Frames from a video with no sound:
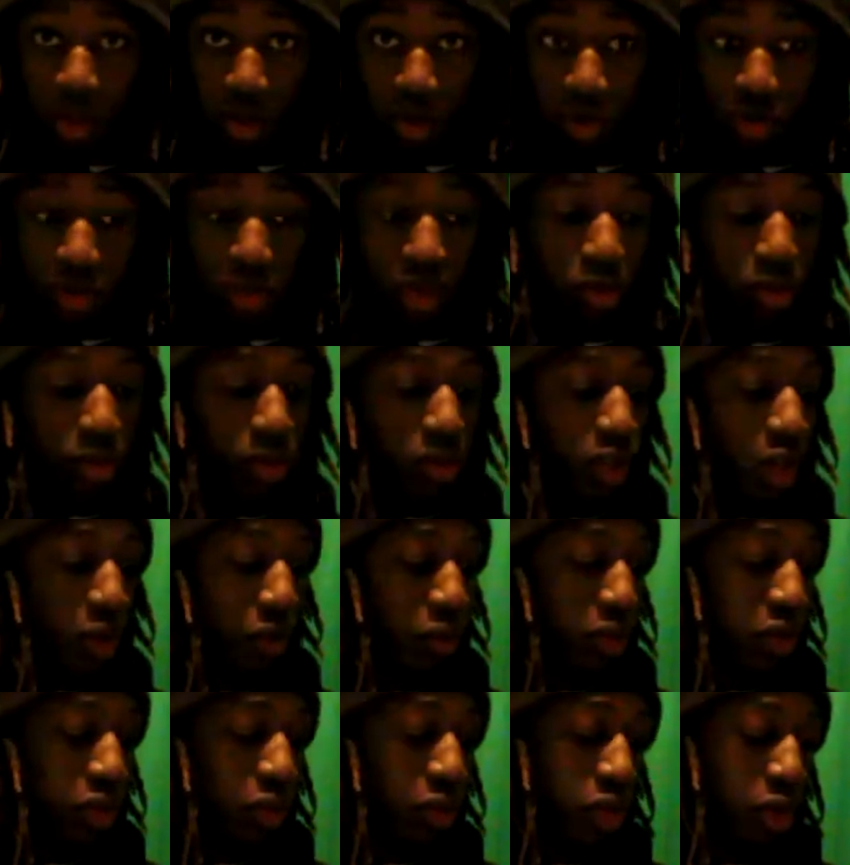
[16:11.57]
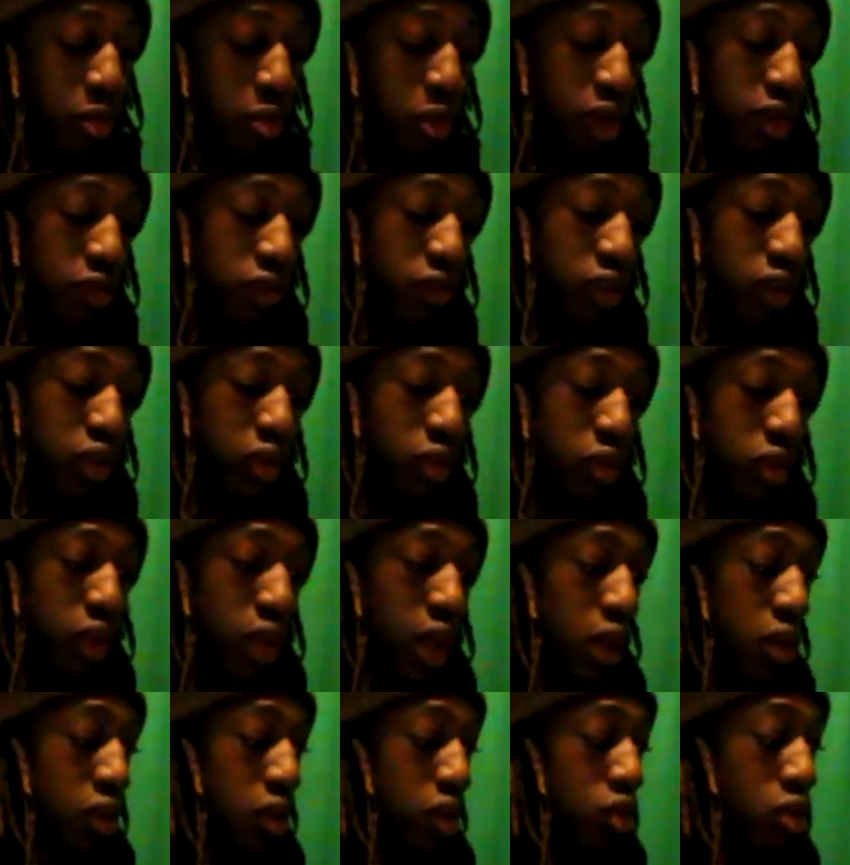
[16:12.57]
YouTubers. I really want to make a video with
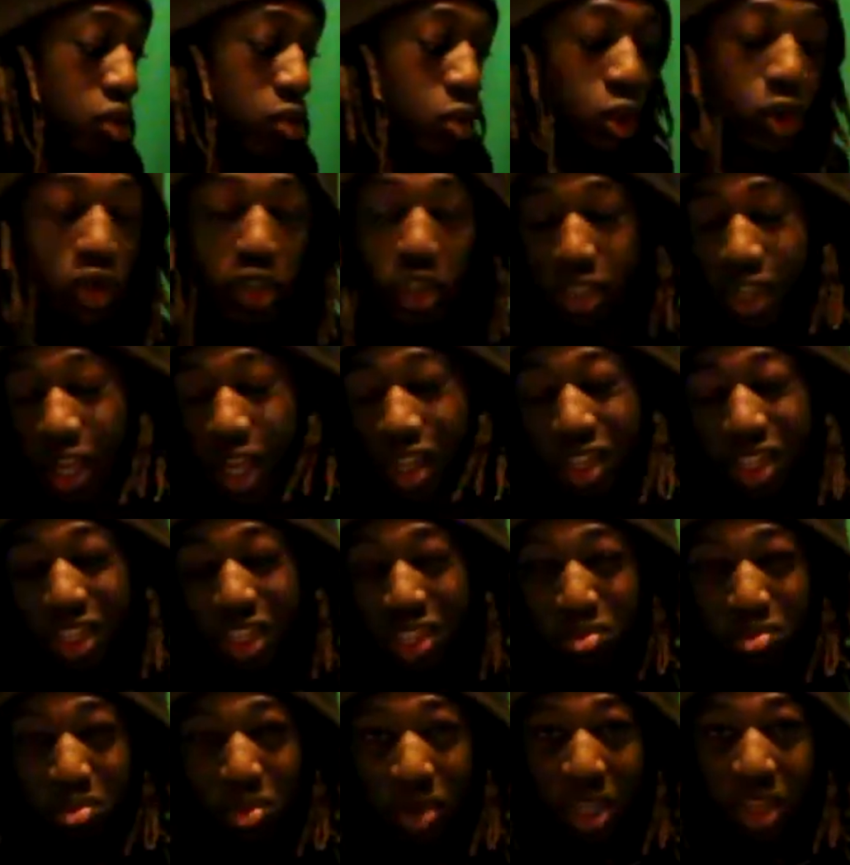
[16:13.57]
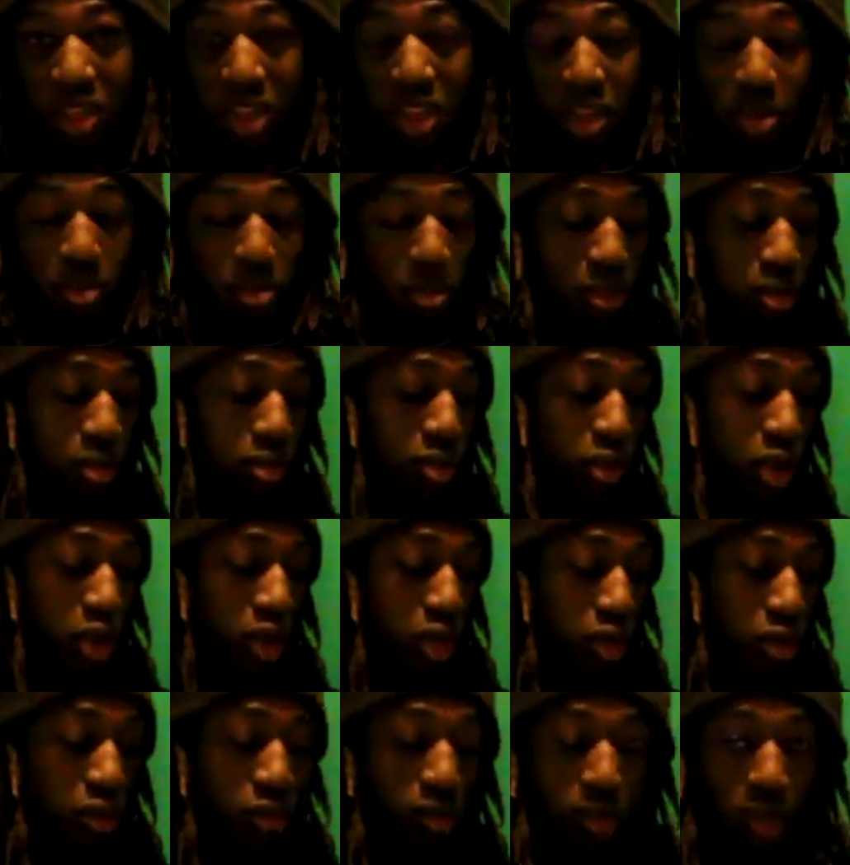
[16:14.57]
Cali YouTuber, or just at least meet them, you
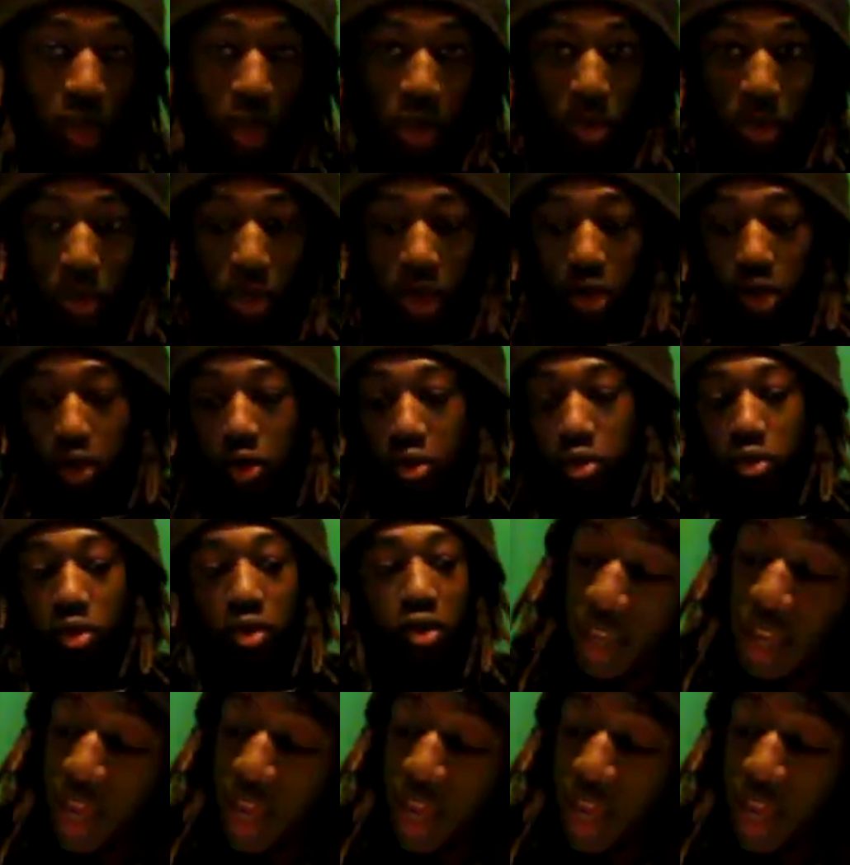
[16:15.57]
know, that would be kind of cool.